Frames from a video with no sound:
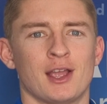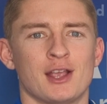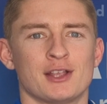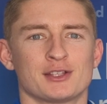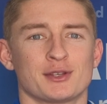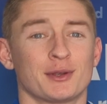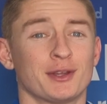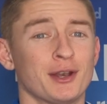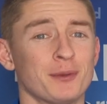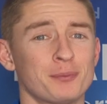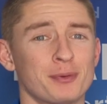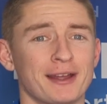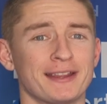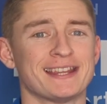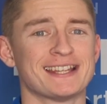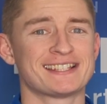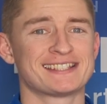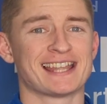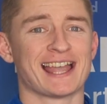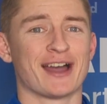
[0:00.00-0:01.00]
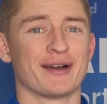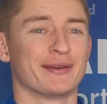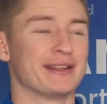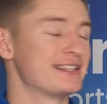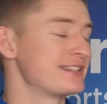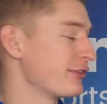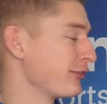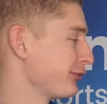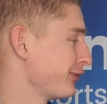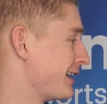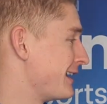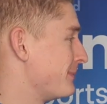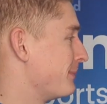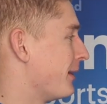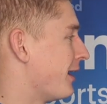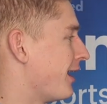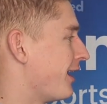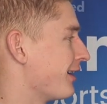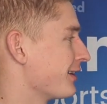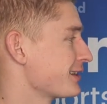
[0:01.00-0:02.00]
So we're going to break this down into three
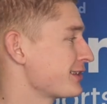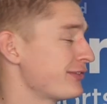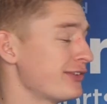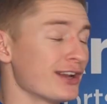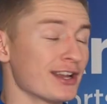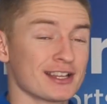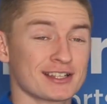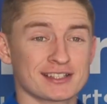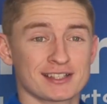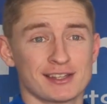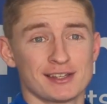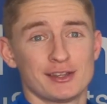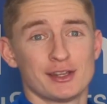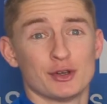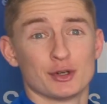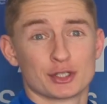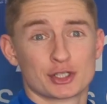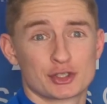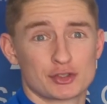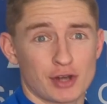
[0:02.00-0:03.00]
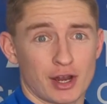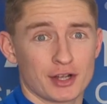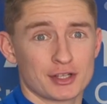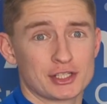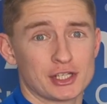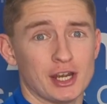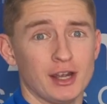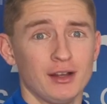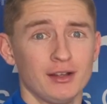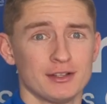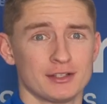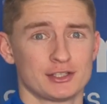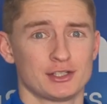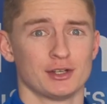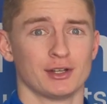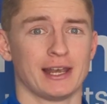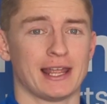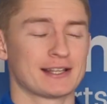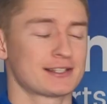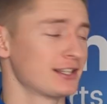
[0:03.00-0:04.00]
parts. First, your structure to
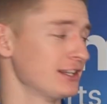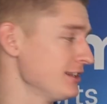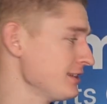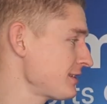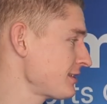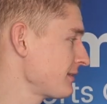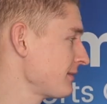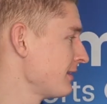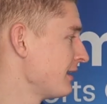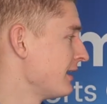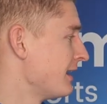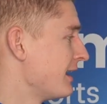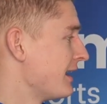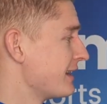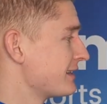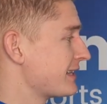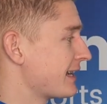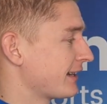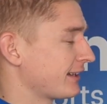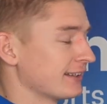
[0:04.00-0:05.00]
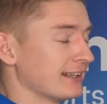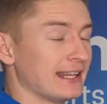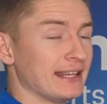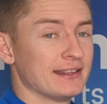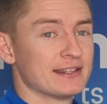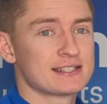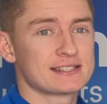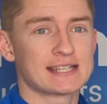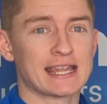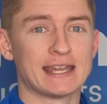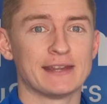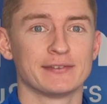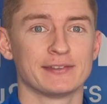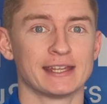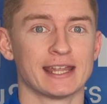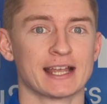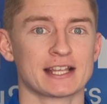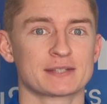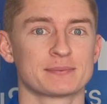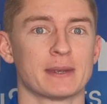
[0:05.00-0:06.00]
your lessons. Secondly, the
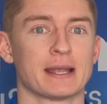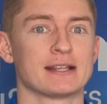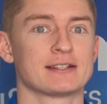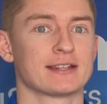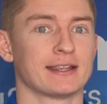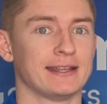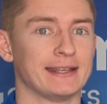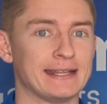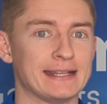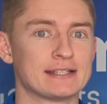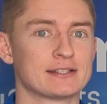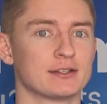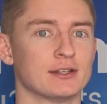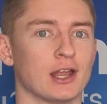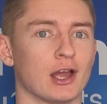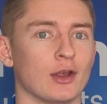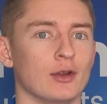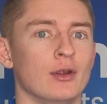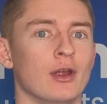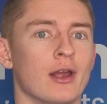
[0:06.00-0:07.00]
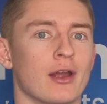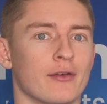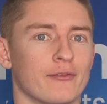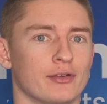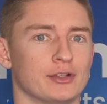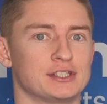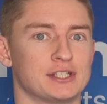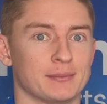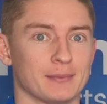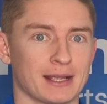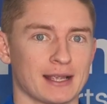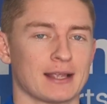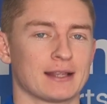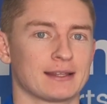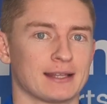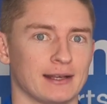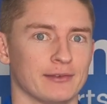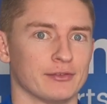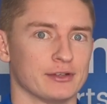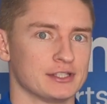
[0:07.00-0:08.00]
safety aspects that you need to know for
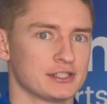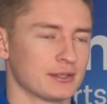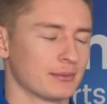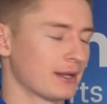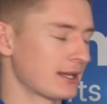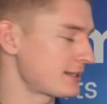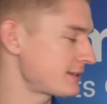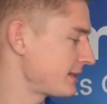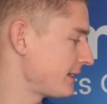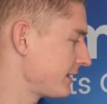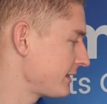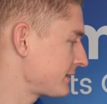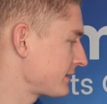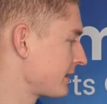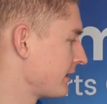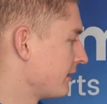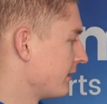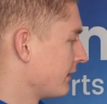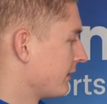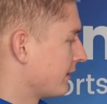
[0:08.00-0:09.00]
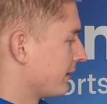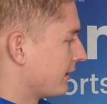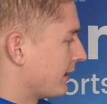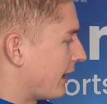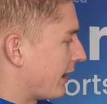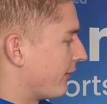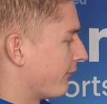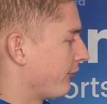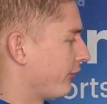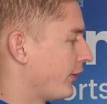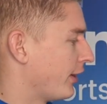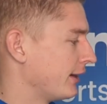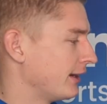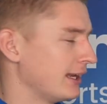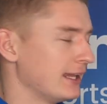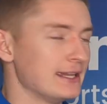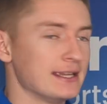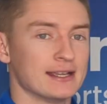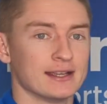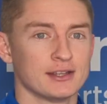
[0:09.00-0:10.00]
delivering gymnastics. And
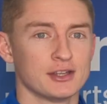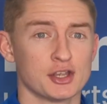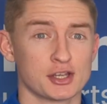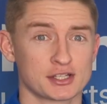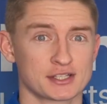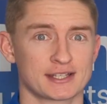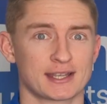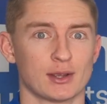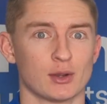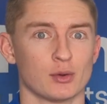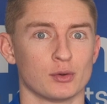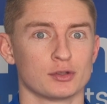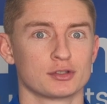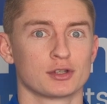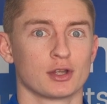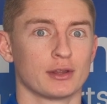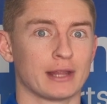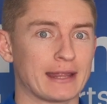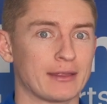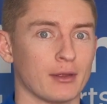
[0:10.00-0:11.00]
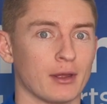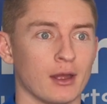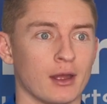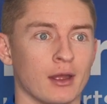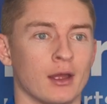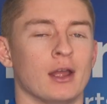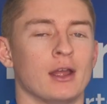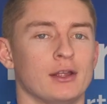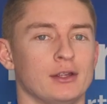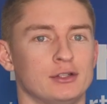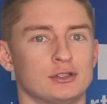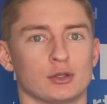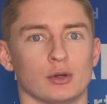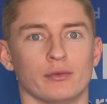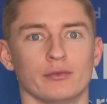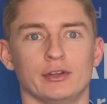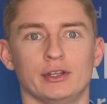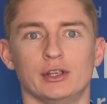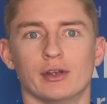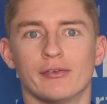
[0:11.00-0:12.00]
finally, your skills. So they're the
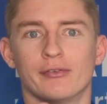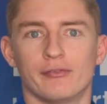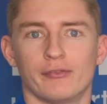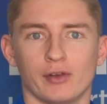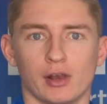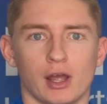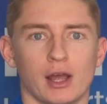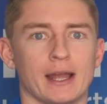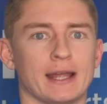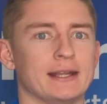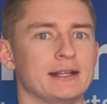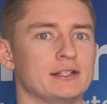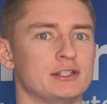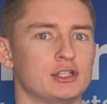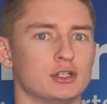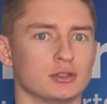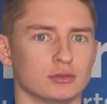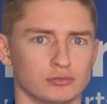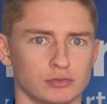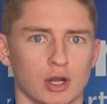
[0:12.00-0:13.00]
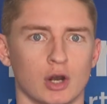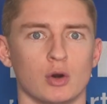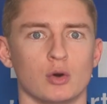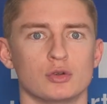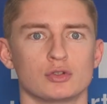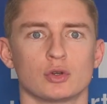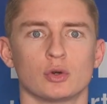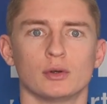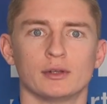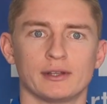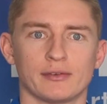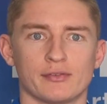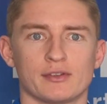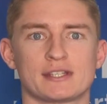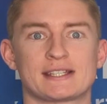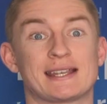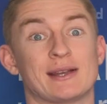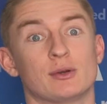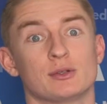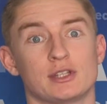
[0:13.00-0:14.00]
sort of your flights, your rolls, all the different
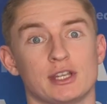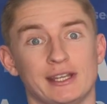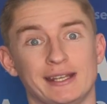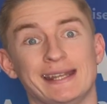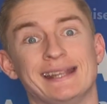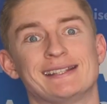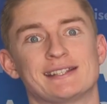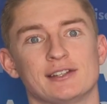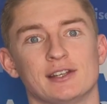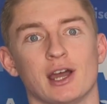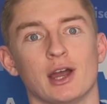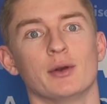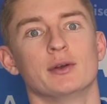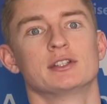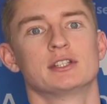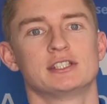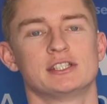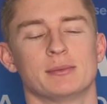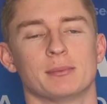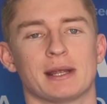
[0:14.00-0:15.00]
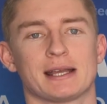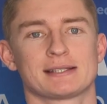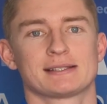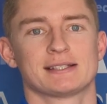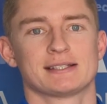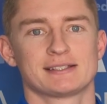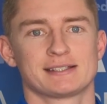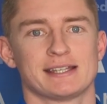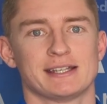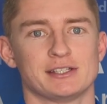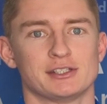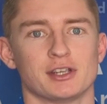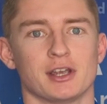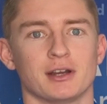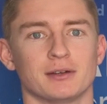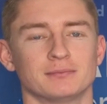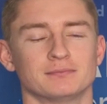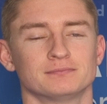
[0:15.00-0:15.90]
skills that you need to know as a gymnastics teacher.